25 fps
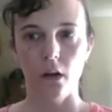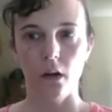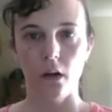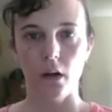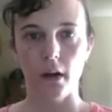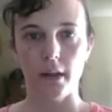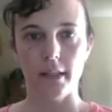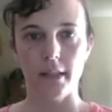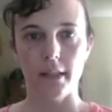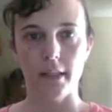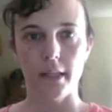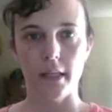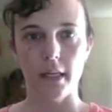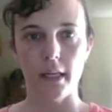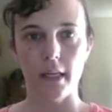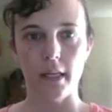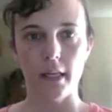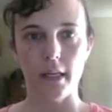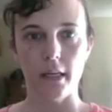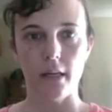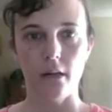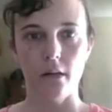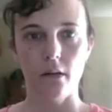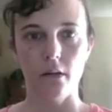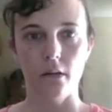I
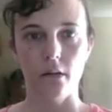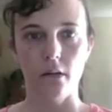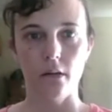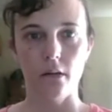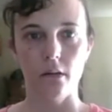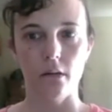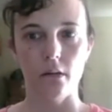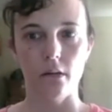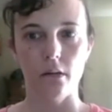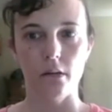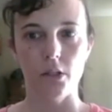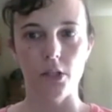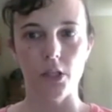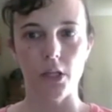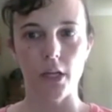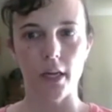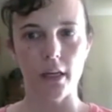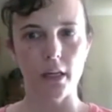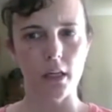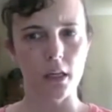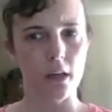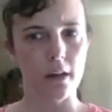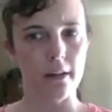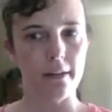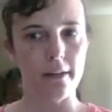see,
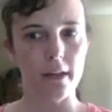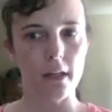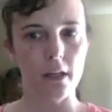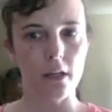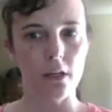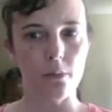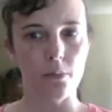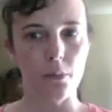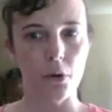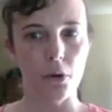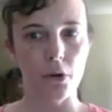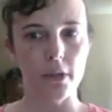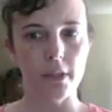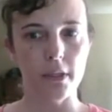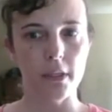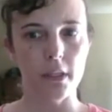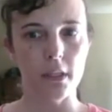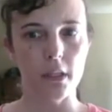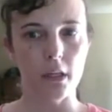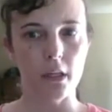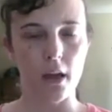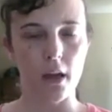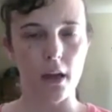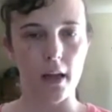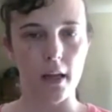Janet, I think you
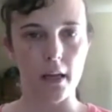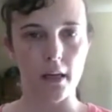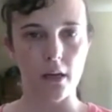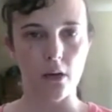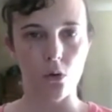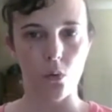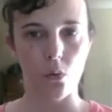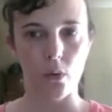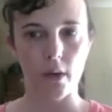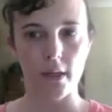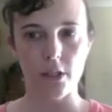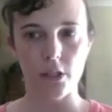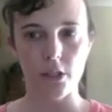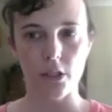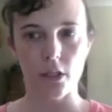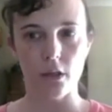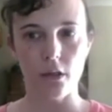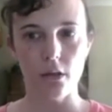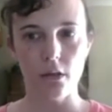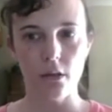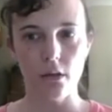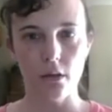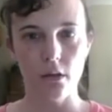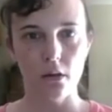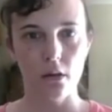posted a
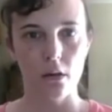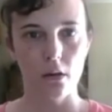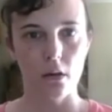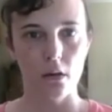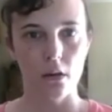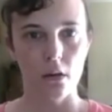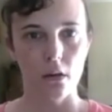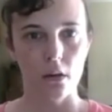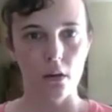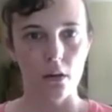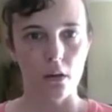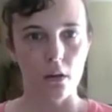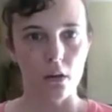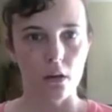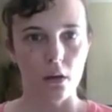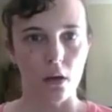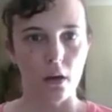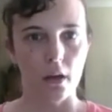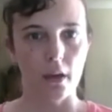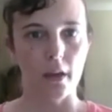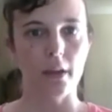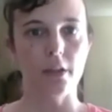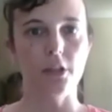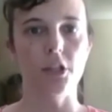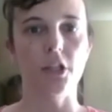question.
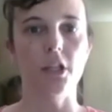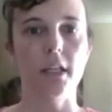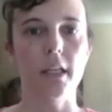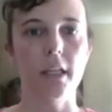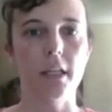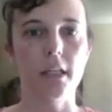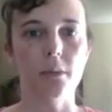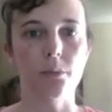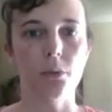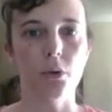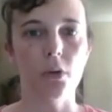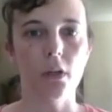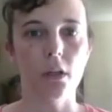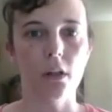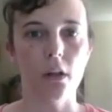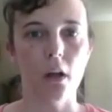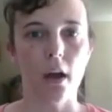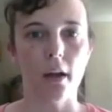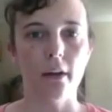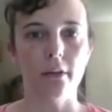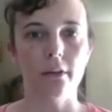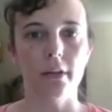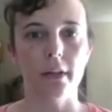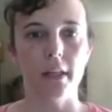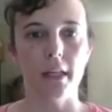Do you need to put a
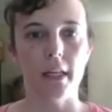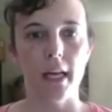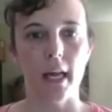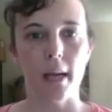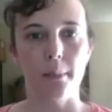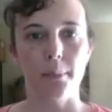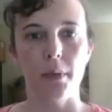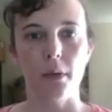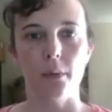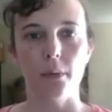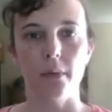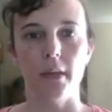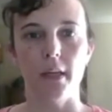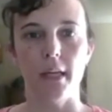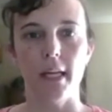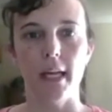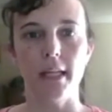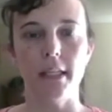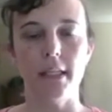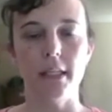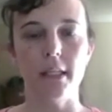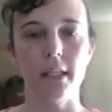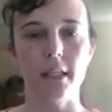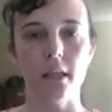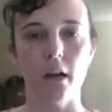liner in the nappy with the
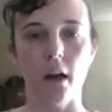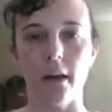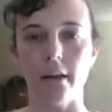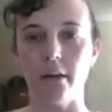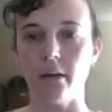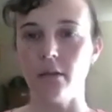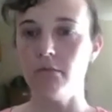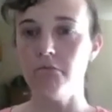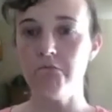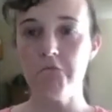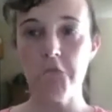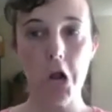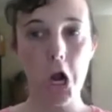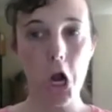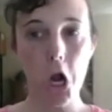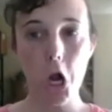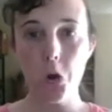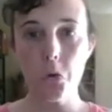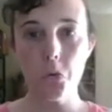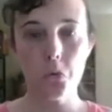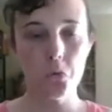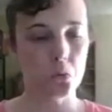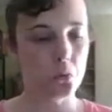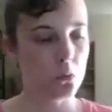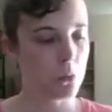net inside?
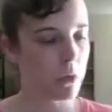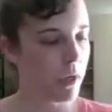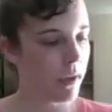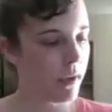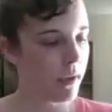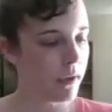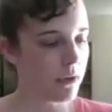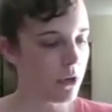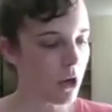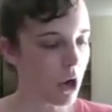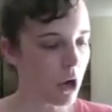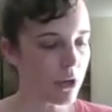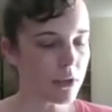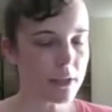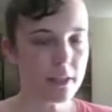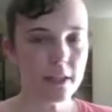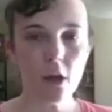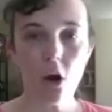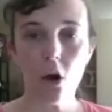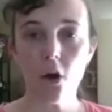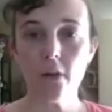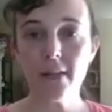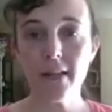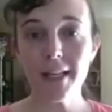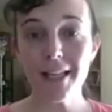No, no.
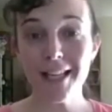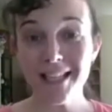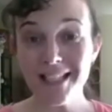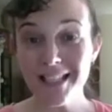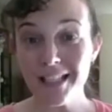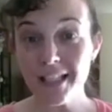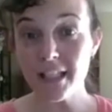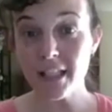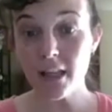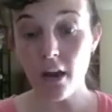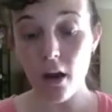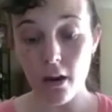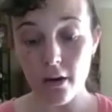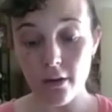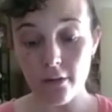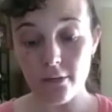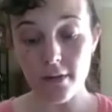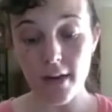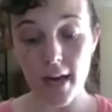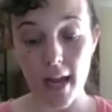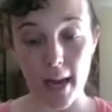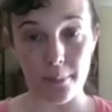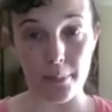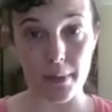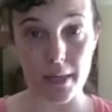So on the inside
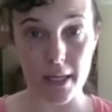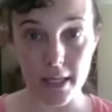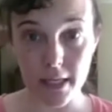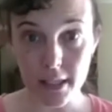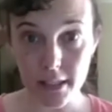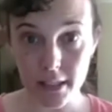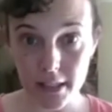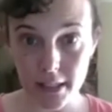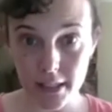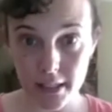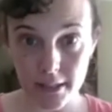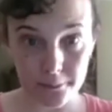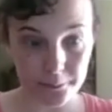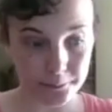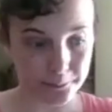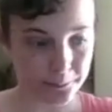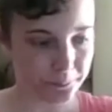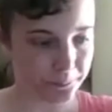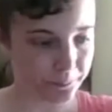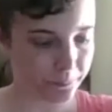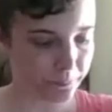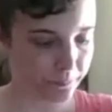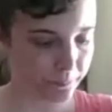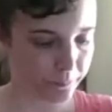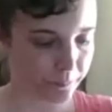of
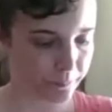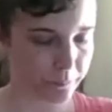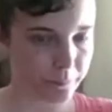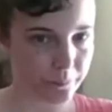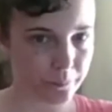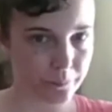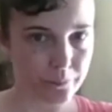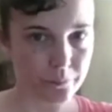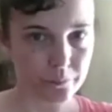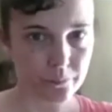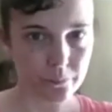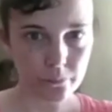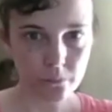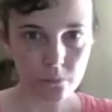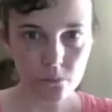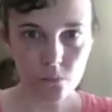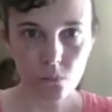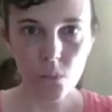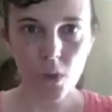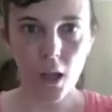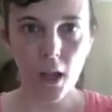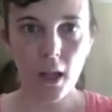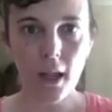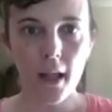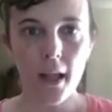nappies,
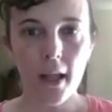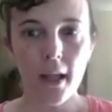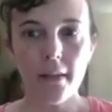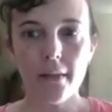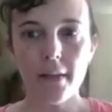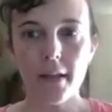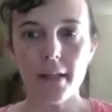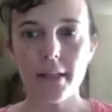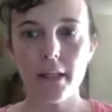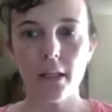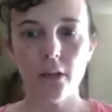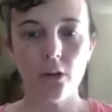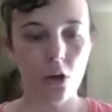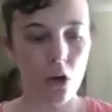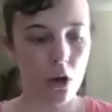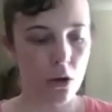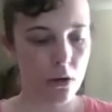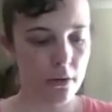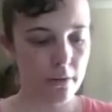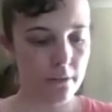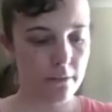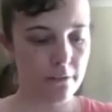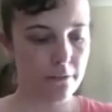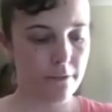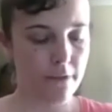there's a
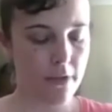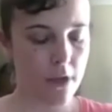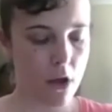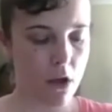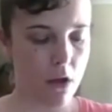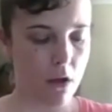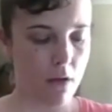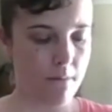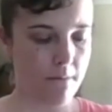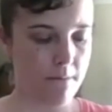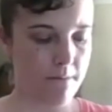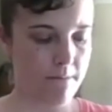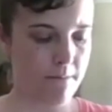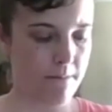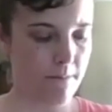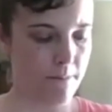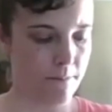lot of them.